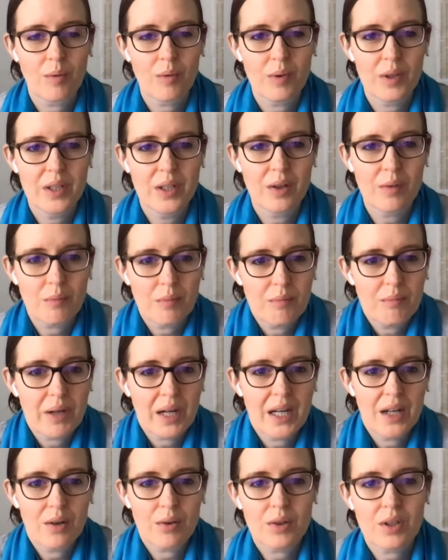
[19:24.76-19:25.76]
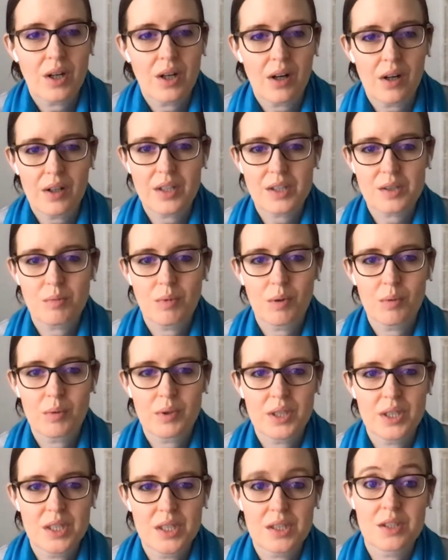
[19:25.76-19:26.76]
in by early August what will
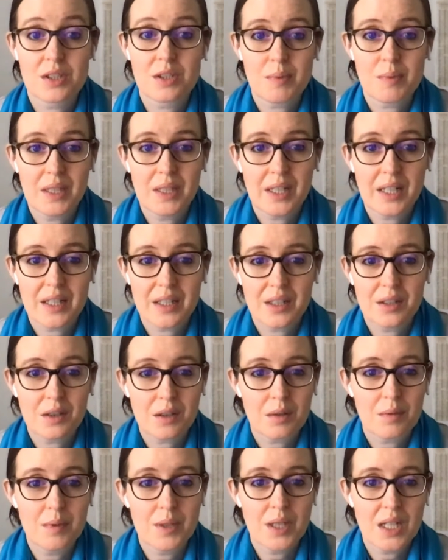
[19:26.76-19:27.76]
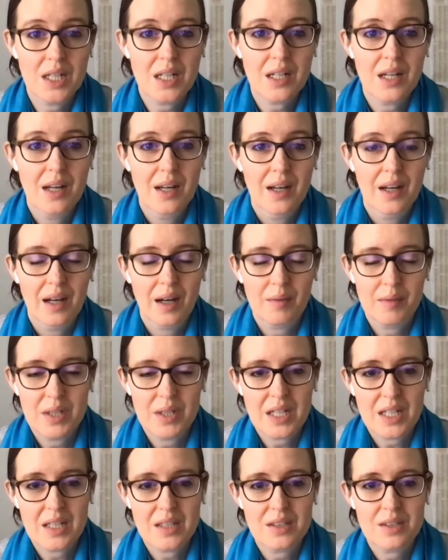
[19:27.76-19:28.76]
conditions be like in the community? How
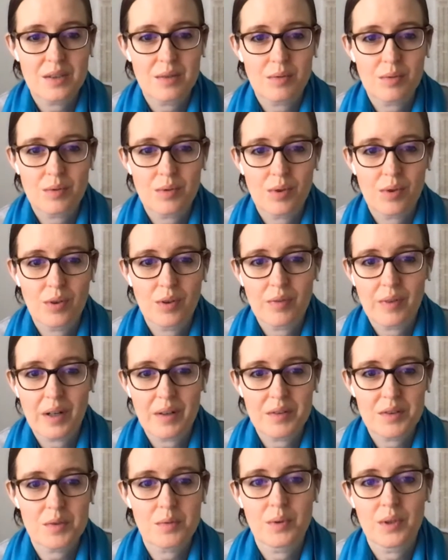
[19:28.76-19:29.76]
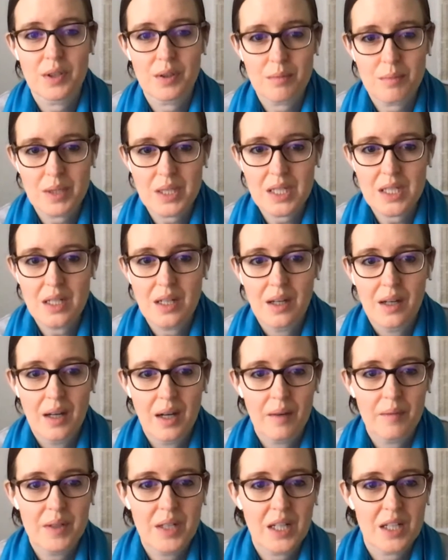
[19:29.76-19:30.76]
many cases of coronavirus will there be?
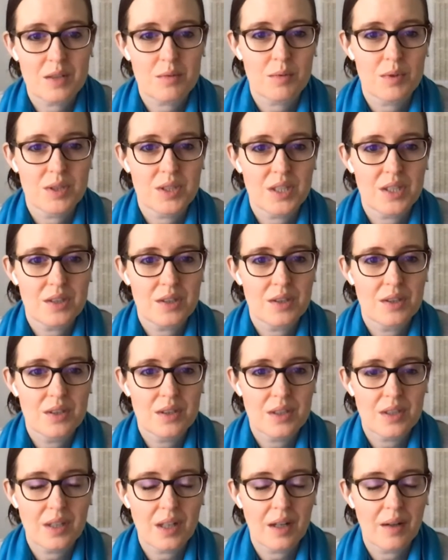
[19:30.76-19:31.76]
How many hospitalizations?